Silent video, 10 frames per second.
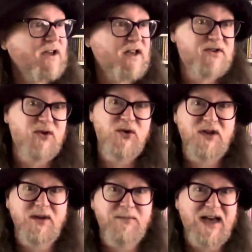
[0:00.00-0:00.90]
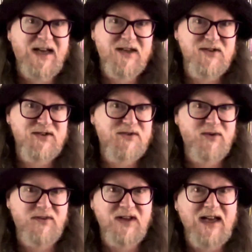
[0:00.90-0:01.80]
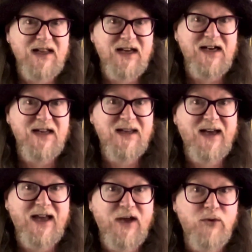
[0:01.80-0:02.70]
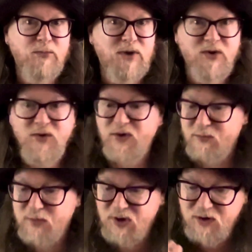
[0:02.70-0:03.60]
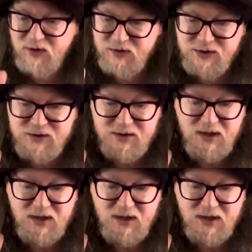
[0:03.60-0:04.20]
as early back as sort of Lay Lady Lay on Blonde on Blonde.